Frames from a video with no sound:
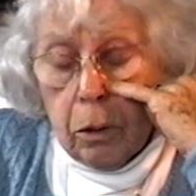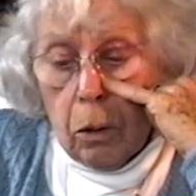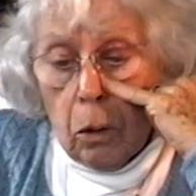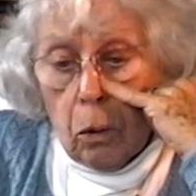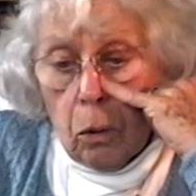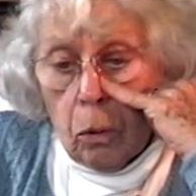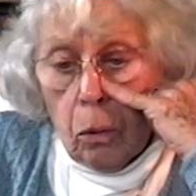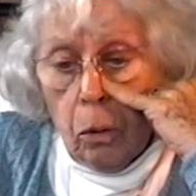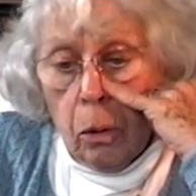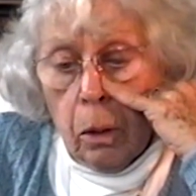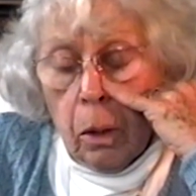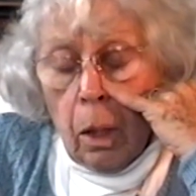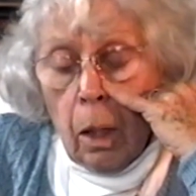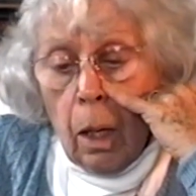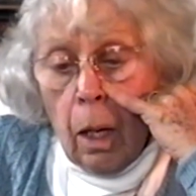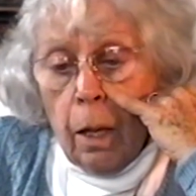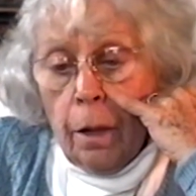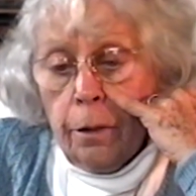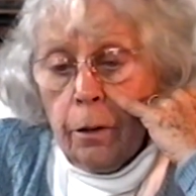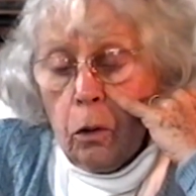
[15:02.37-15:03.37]
ago,
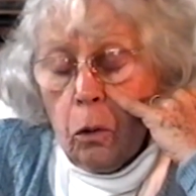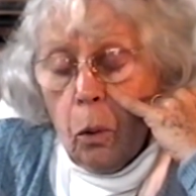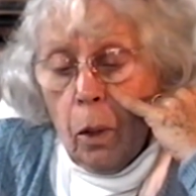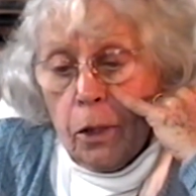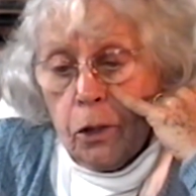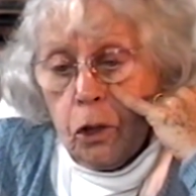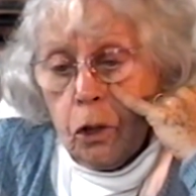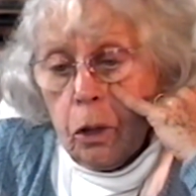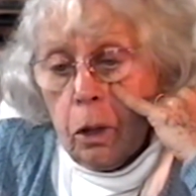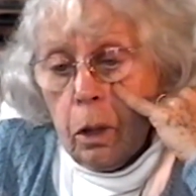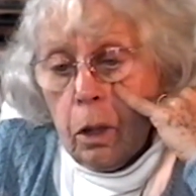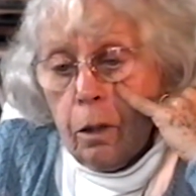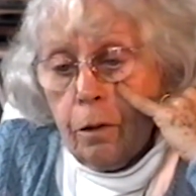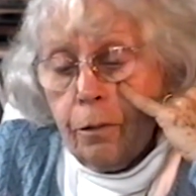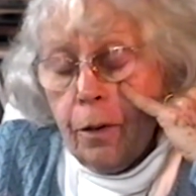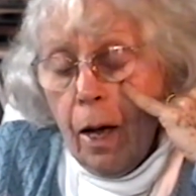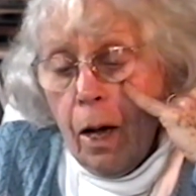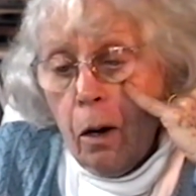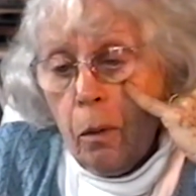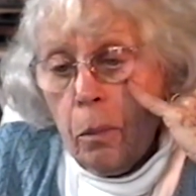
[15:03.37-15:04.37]
the question
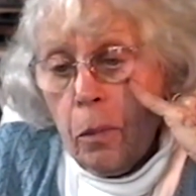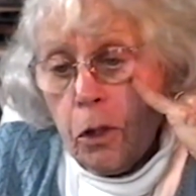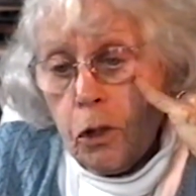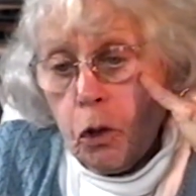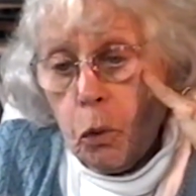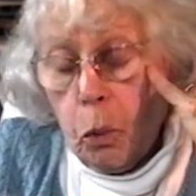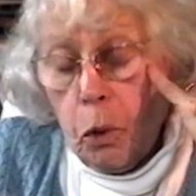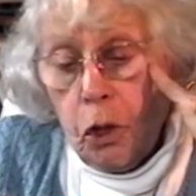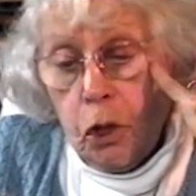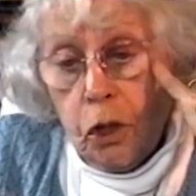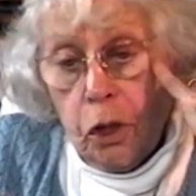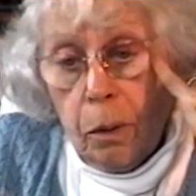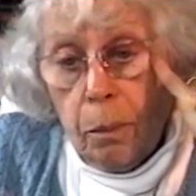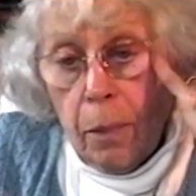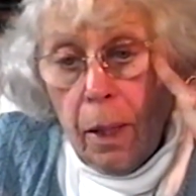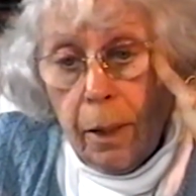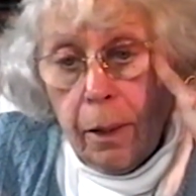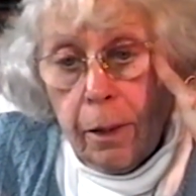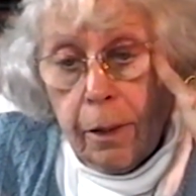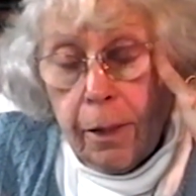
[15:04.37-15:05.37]
of how much we should
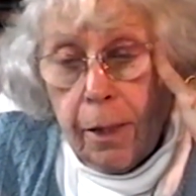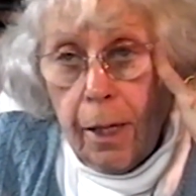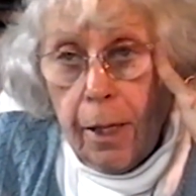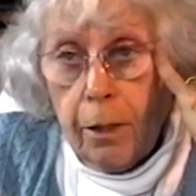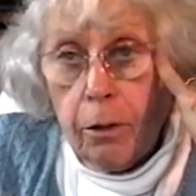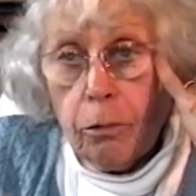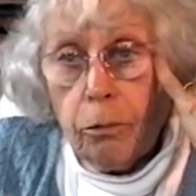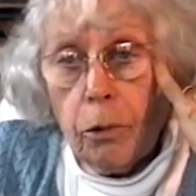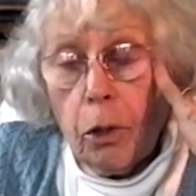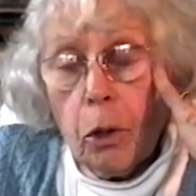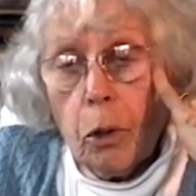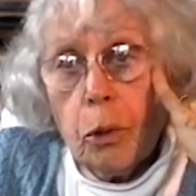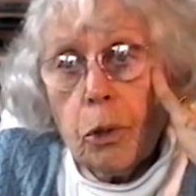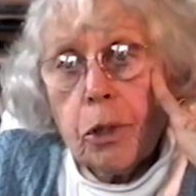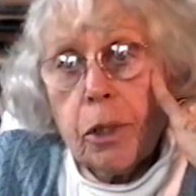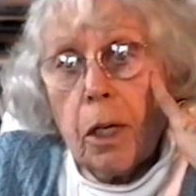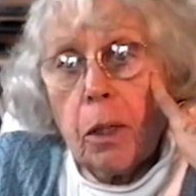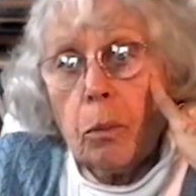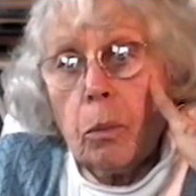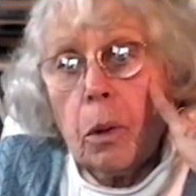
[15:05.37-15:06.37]
meditate
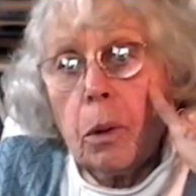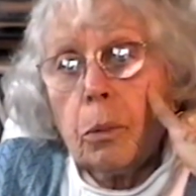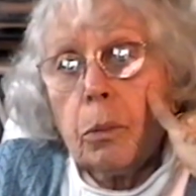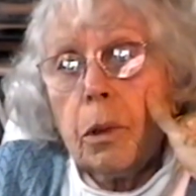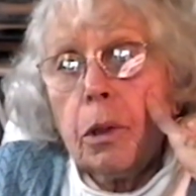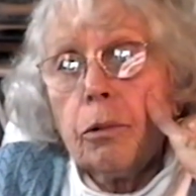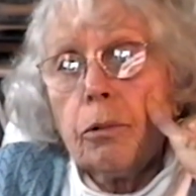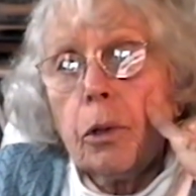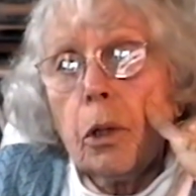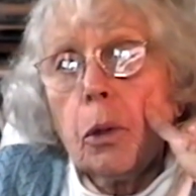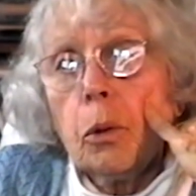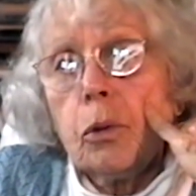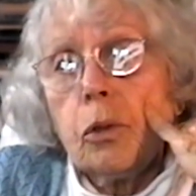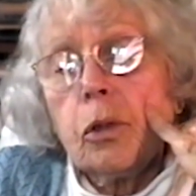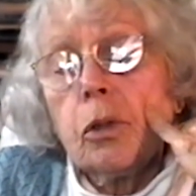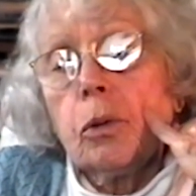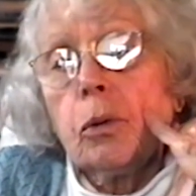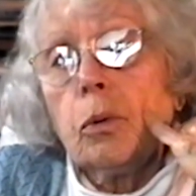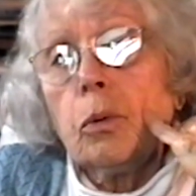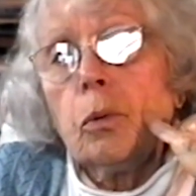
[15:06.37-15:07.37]
arose, and when we
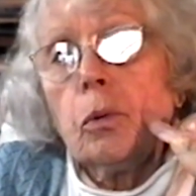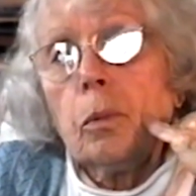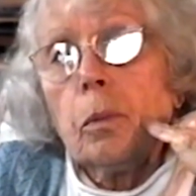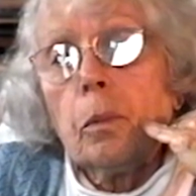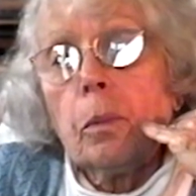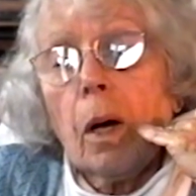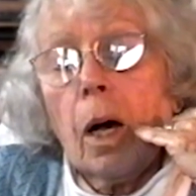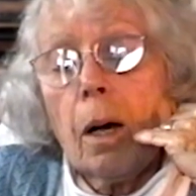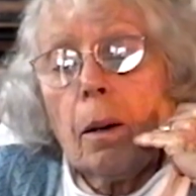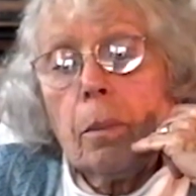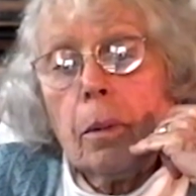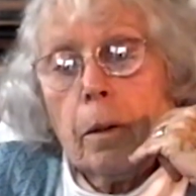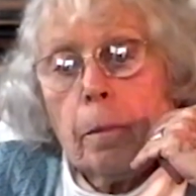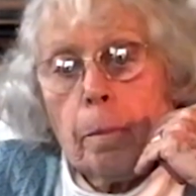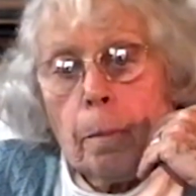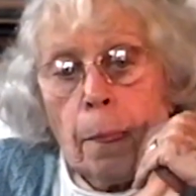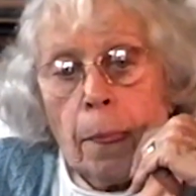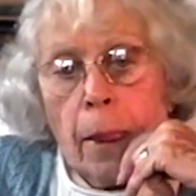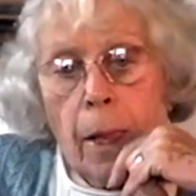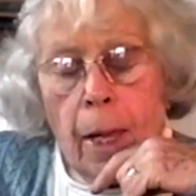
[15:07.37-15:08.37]
wrote to Baba,
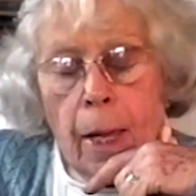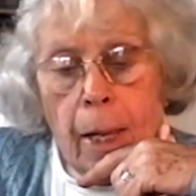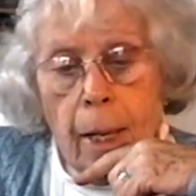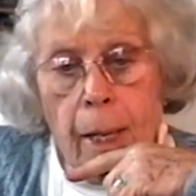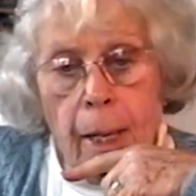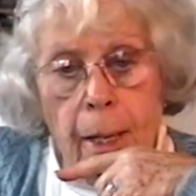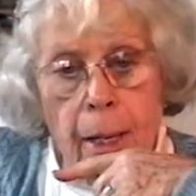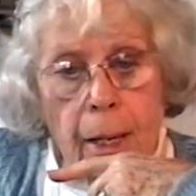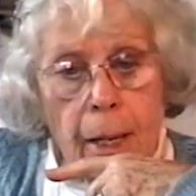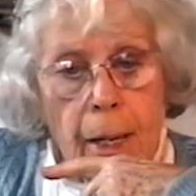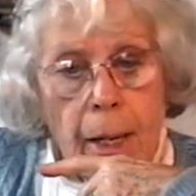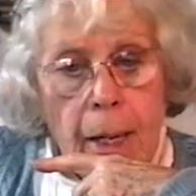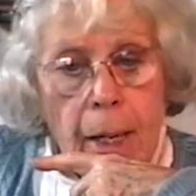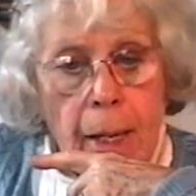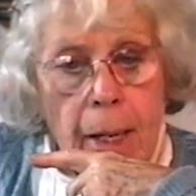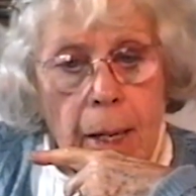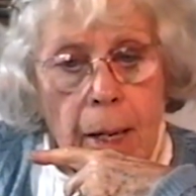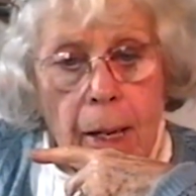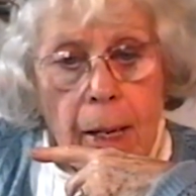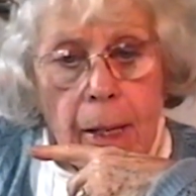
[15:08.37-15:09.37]

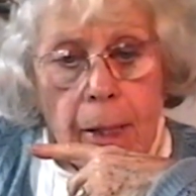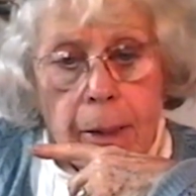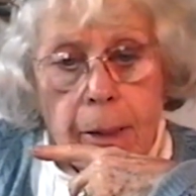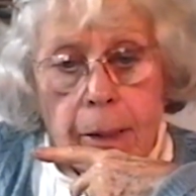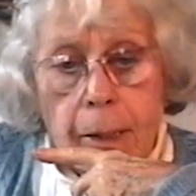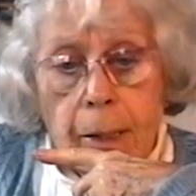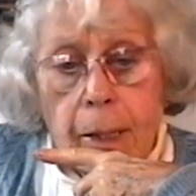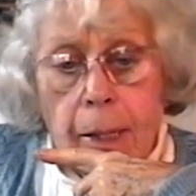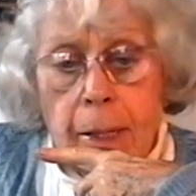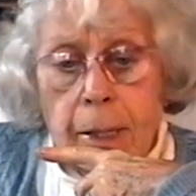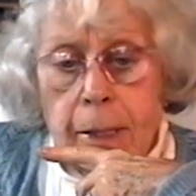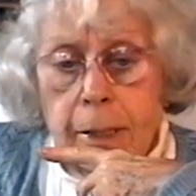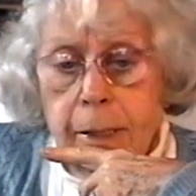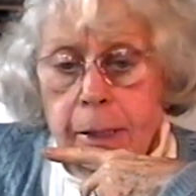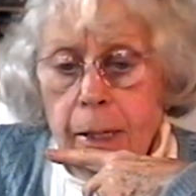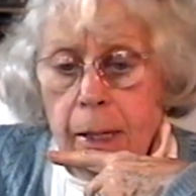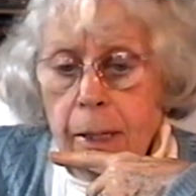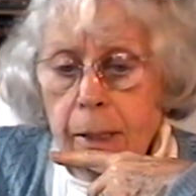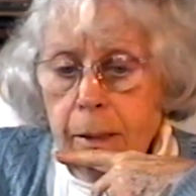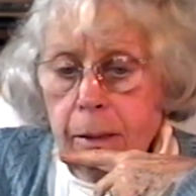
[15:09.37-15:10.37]
and he
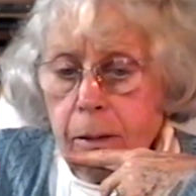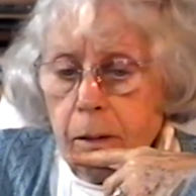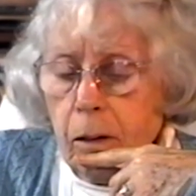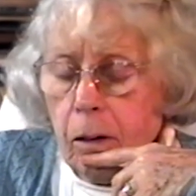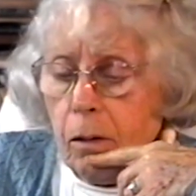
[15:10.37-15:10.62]
said,